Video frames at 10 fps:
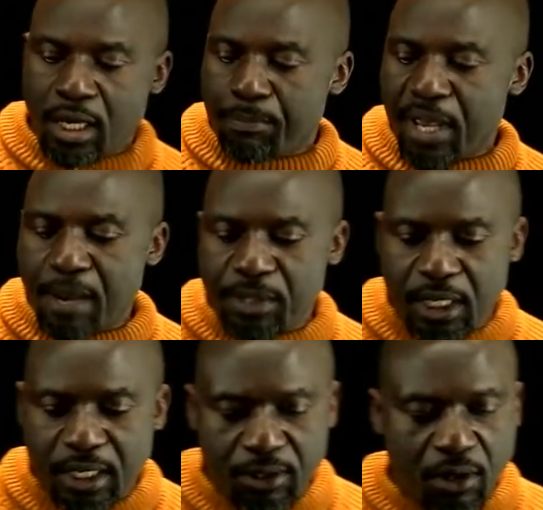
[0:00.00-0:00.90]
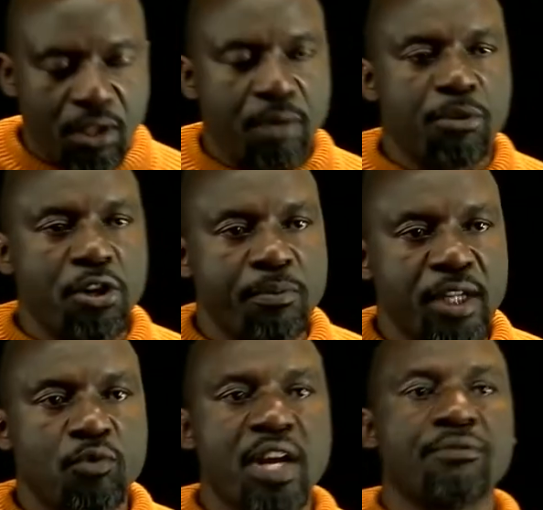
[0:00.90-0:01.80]
PEMDAS or the
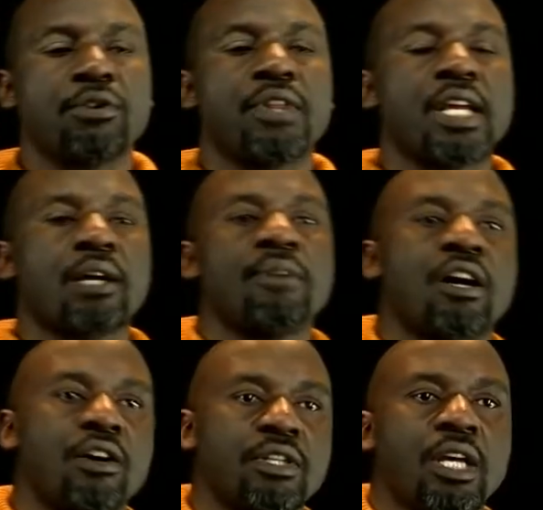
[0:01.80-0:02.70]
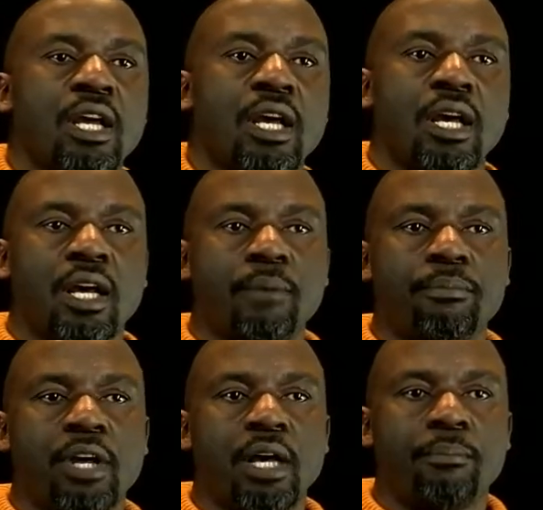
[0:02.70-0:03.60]
BODMAS. We have to think about
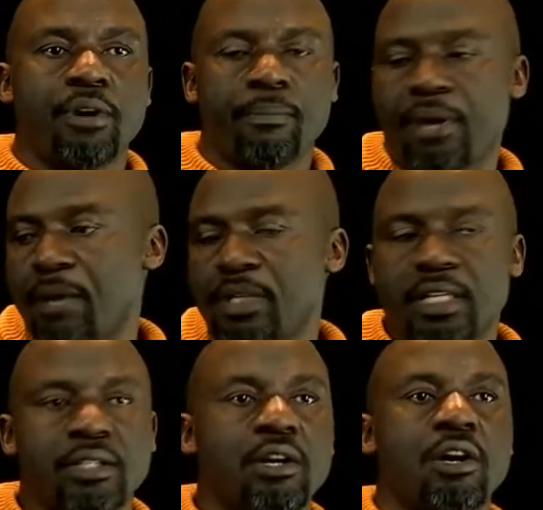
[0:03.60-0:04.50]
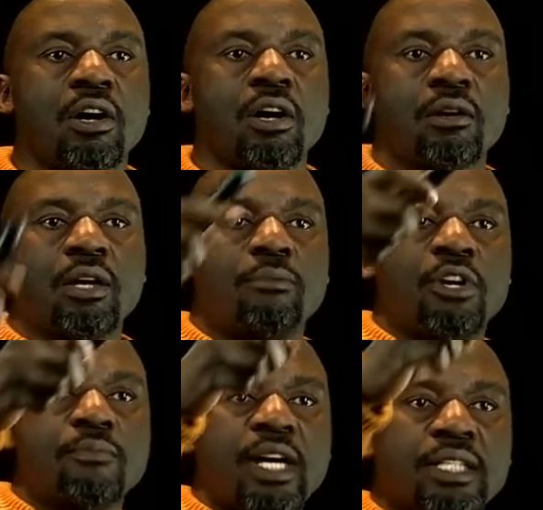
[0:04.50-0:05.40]
PEMDAS or
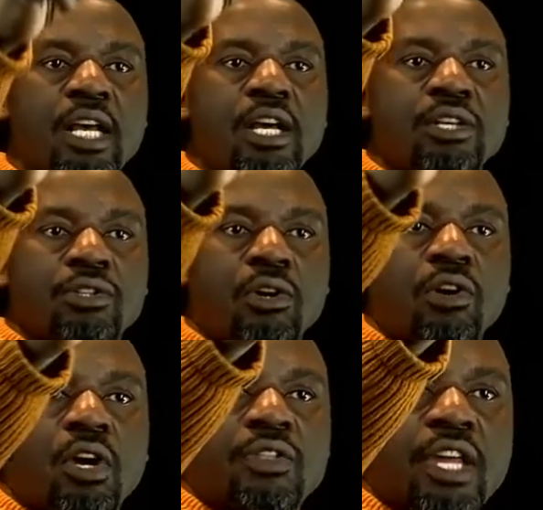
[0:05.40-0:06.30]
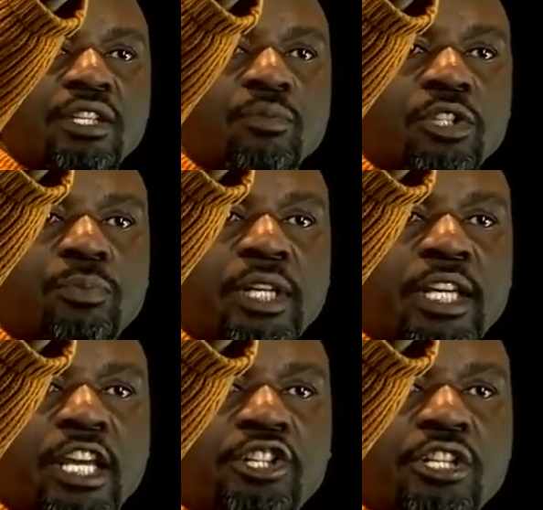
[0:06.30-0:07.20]
BODMAS. So there is
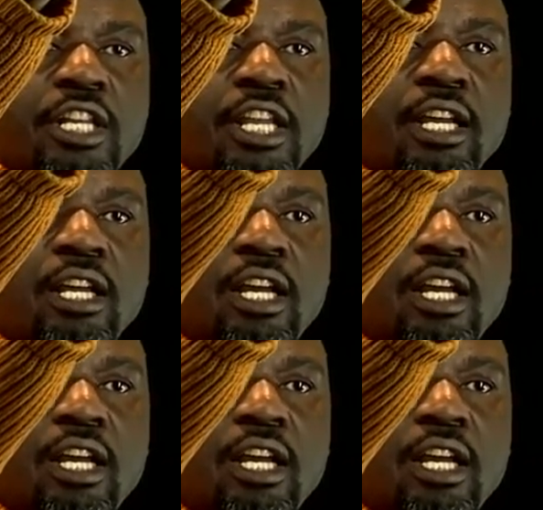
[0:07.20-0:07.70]
multiplication here